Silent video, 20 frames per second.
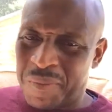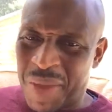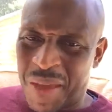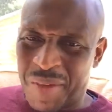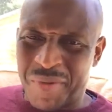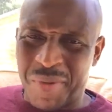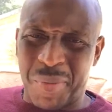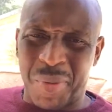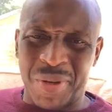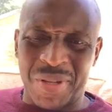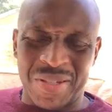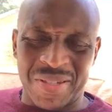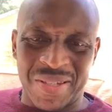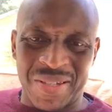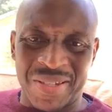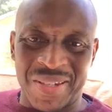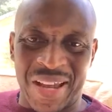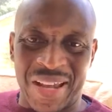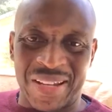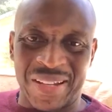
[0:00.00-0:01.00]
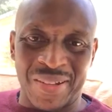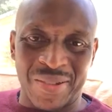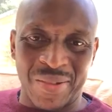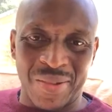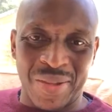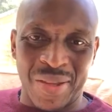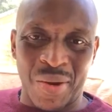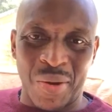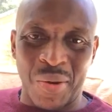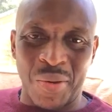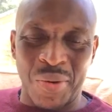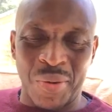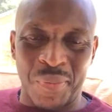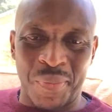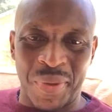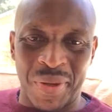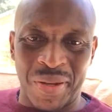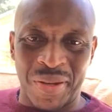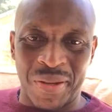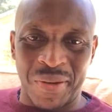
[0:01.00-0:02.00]
everybody's entitled to their own
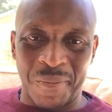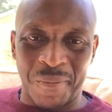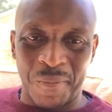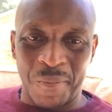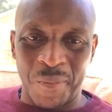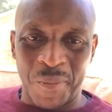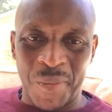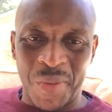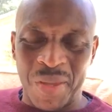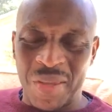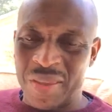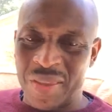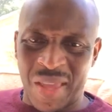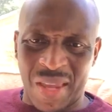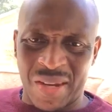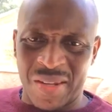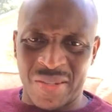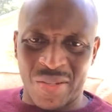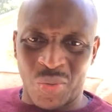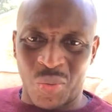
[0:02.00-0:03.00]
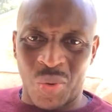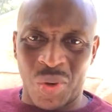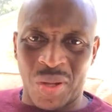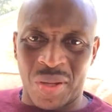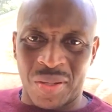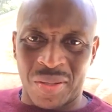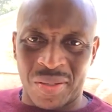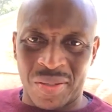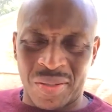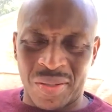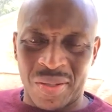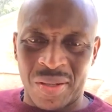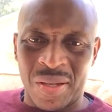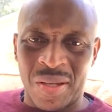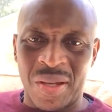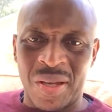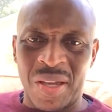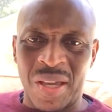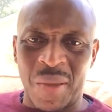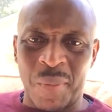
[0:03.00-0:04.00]
opinion. That is the world.
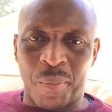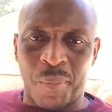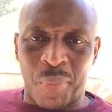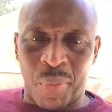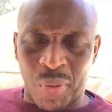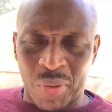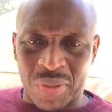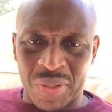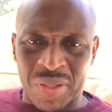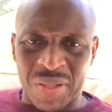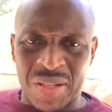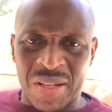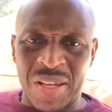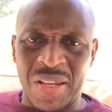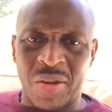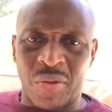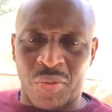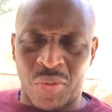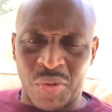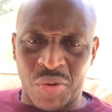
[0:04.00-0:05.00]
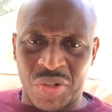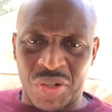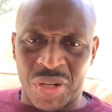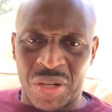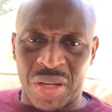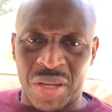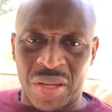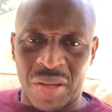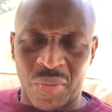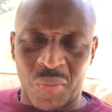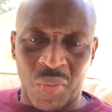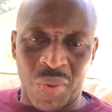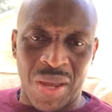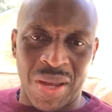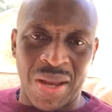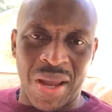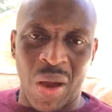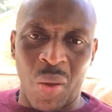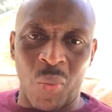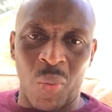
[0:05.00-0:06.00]
Importantly, crucially, we are
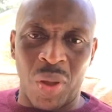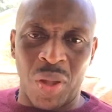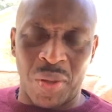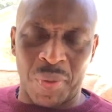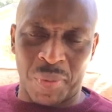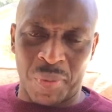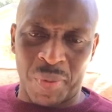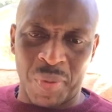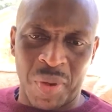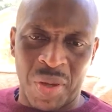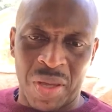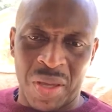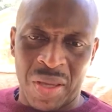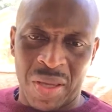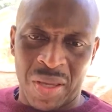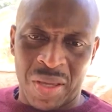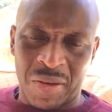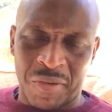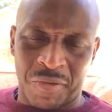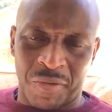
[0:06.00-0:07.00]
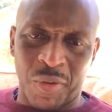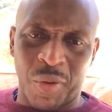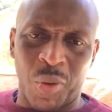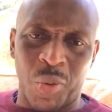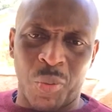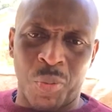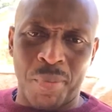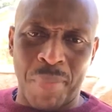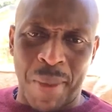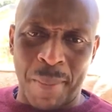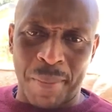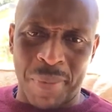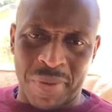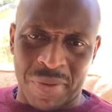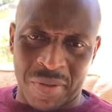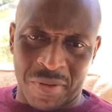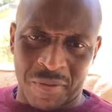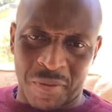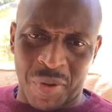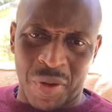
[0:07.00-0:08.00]
now full members
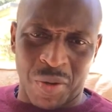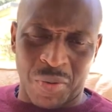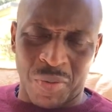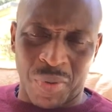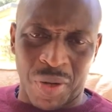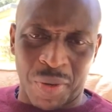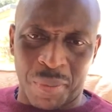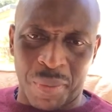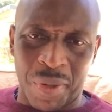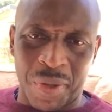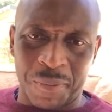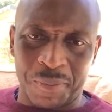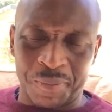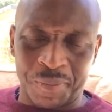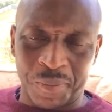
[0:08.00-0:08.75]
of World Rugby.